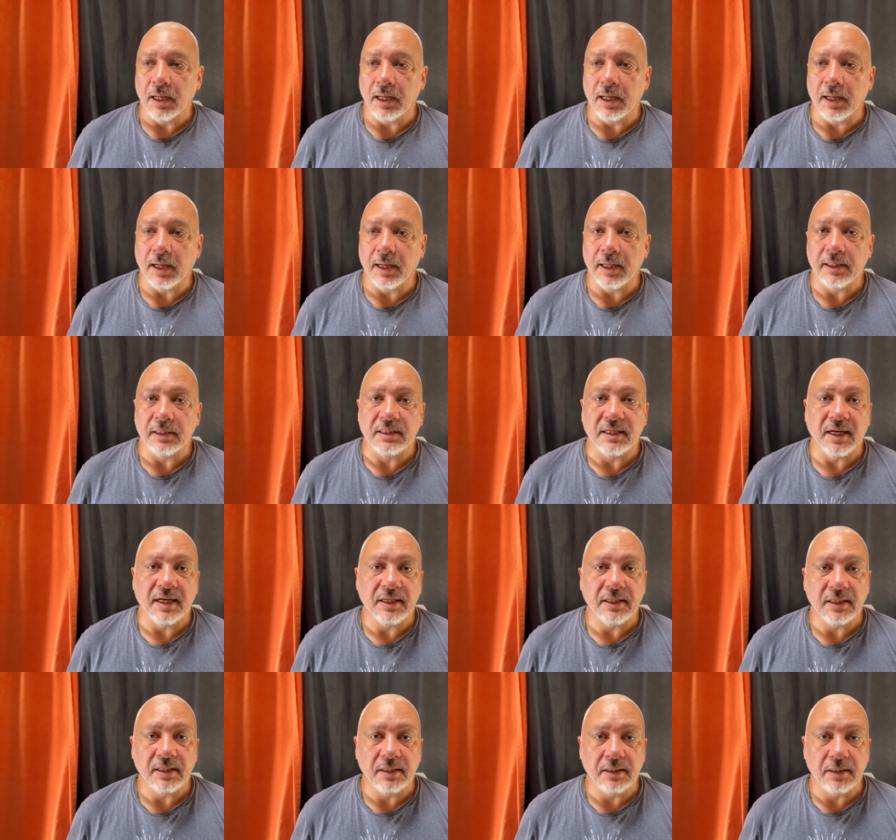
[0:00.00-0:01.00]
I
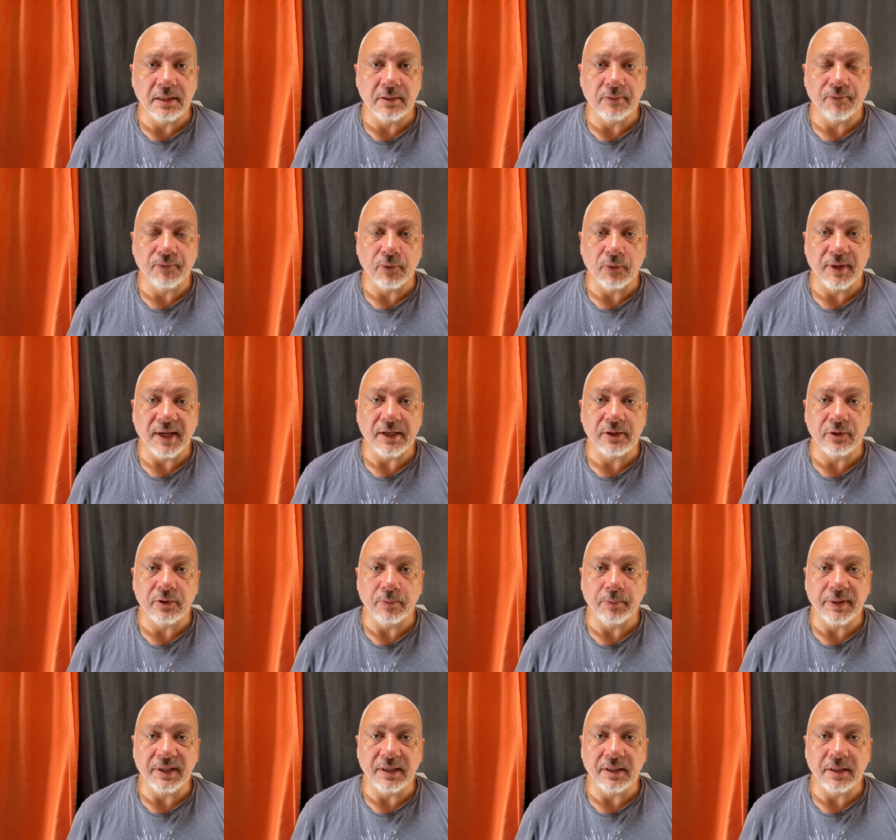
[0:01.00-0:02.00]
intended for that to
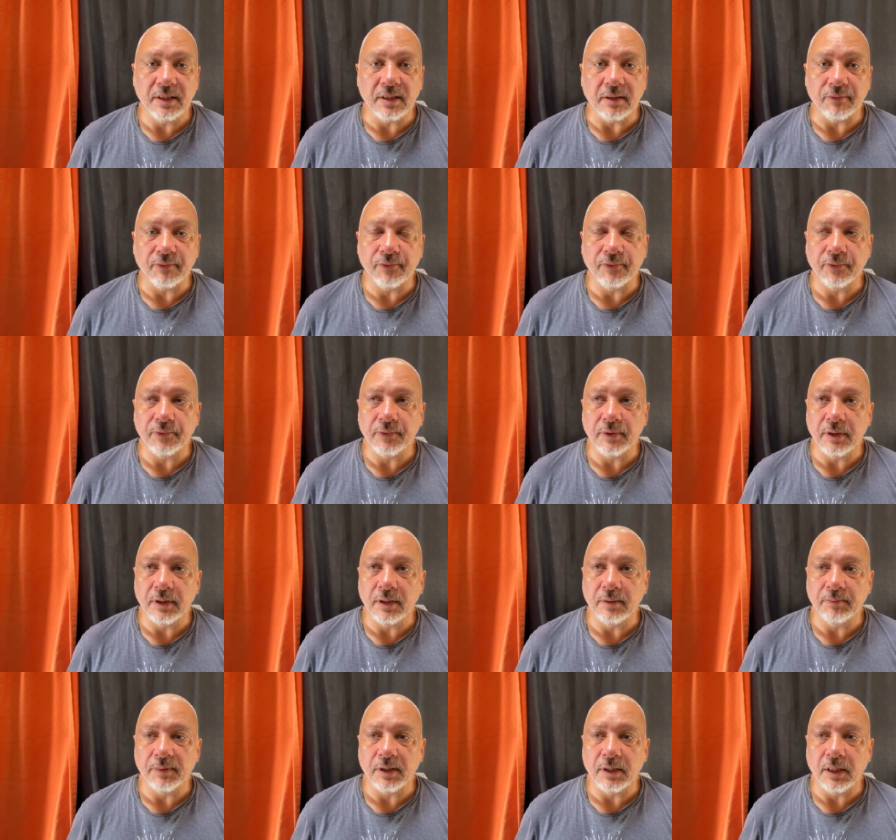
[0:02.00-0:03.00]
be enough,
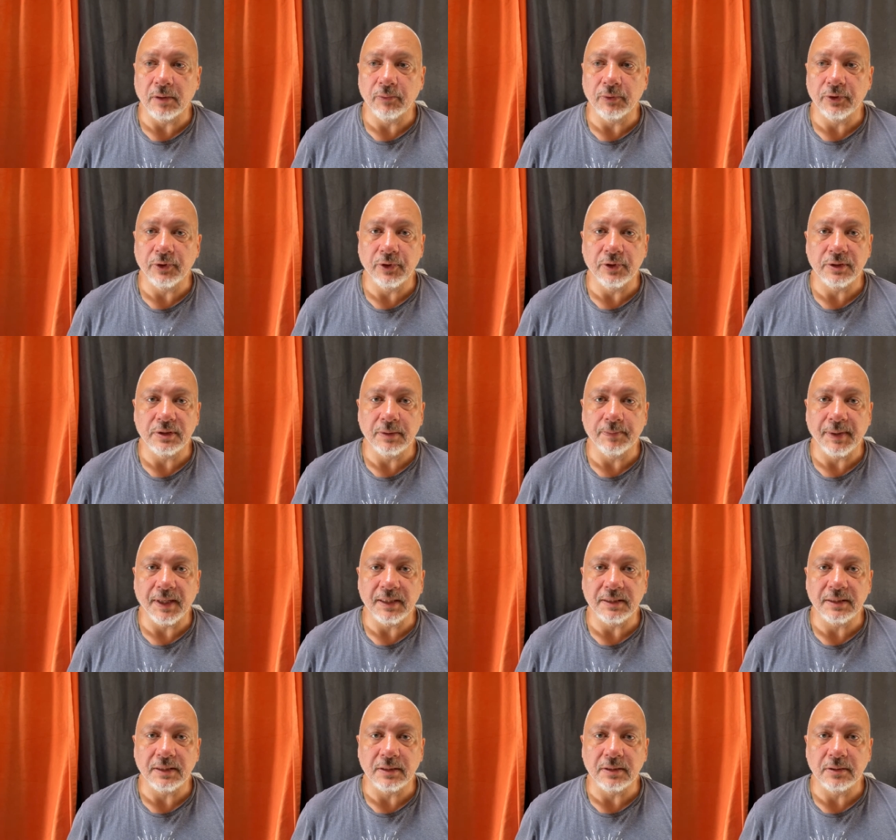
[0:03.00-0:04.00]
that I would use the
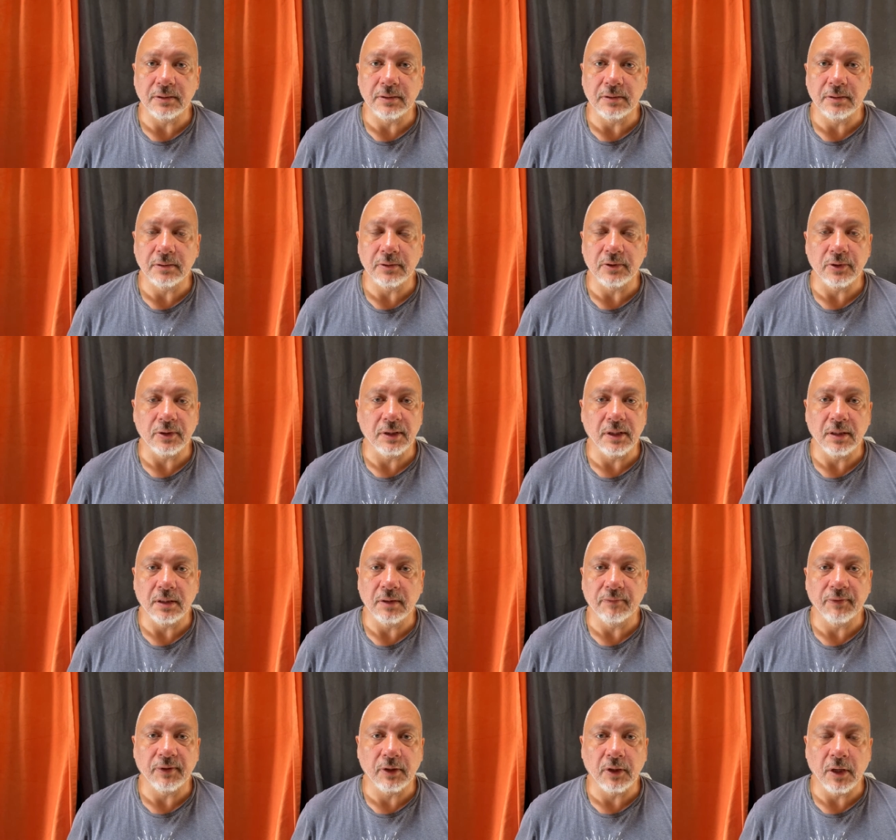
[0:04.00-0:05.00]
bicycle to kind
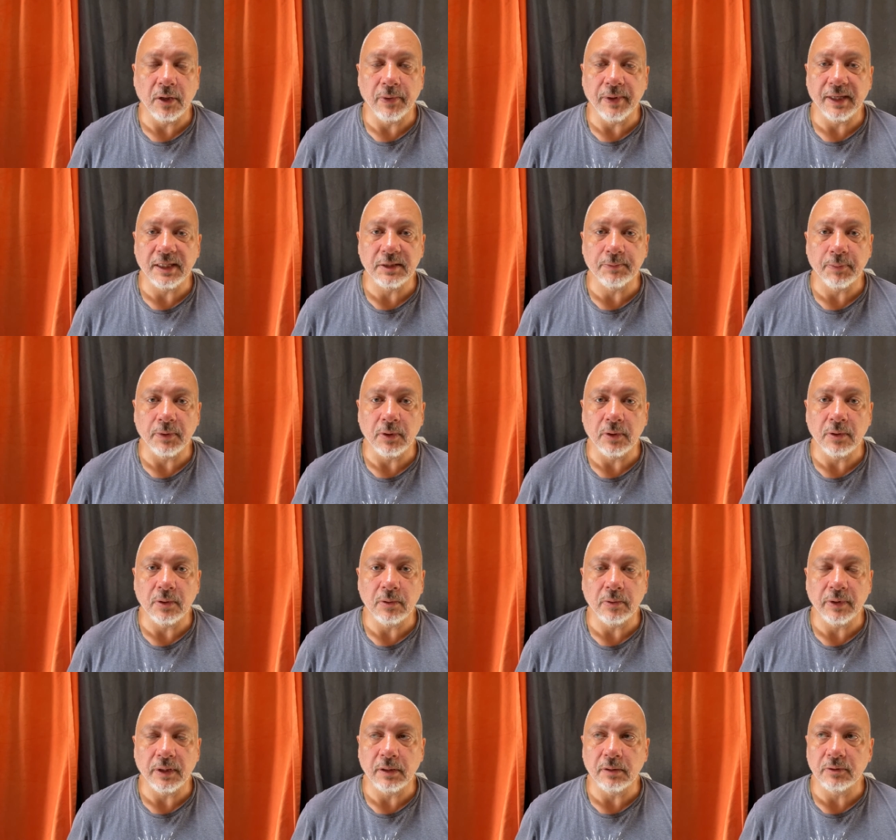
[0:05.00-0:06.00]
of go
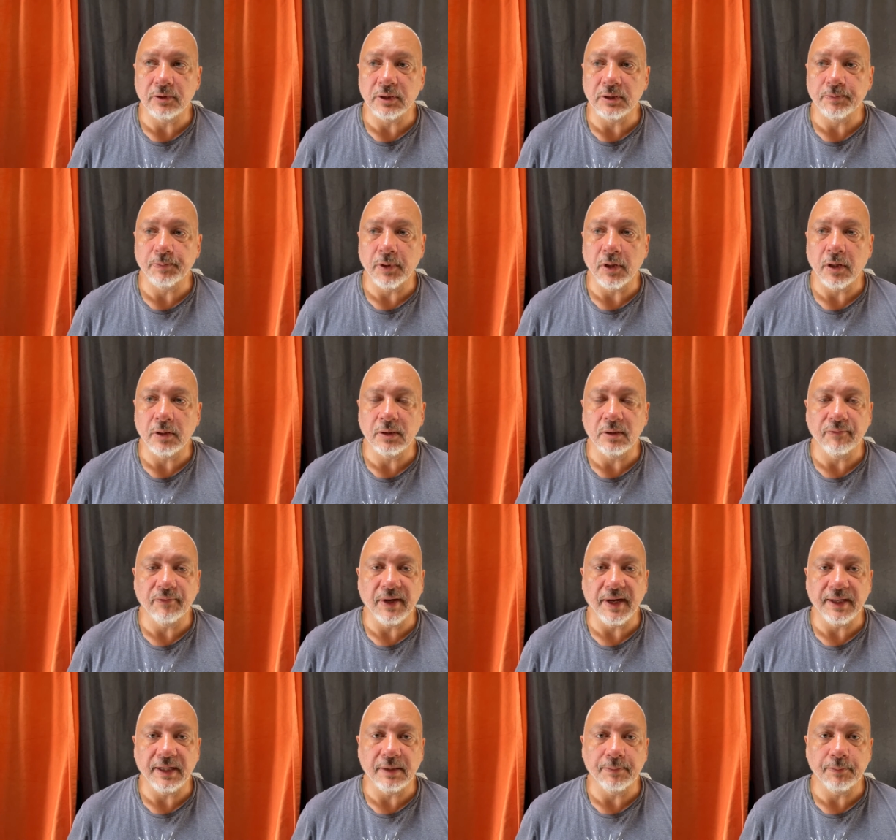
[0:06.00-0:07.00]
explore and just park the
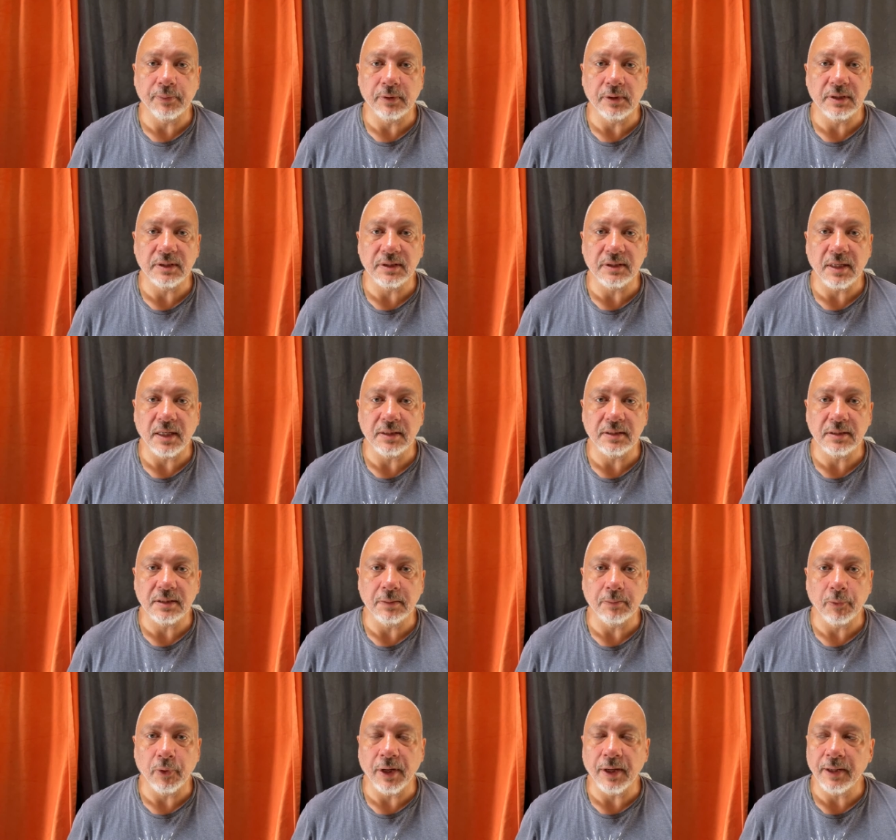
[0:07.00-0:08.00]
van up on a site
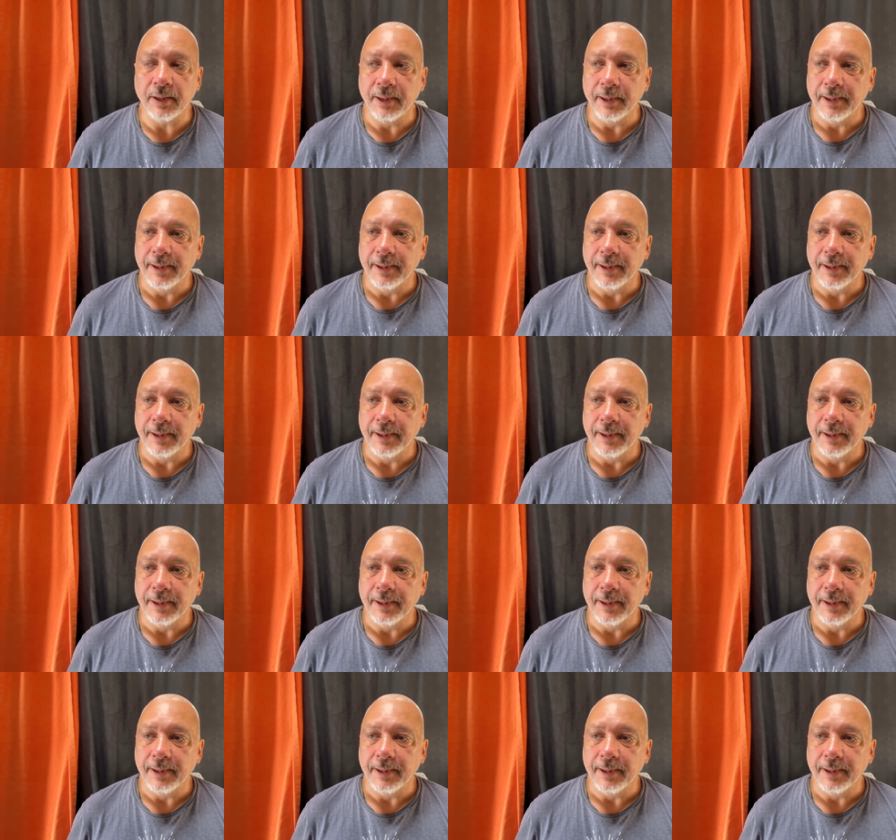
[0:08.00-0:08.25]
somewhere.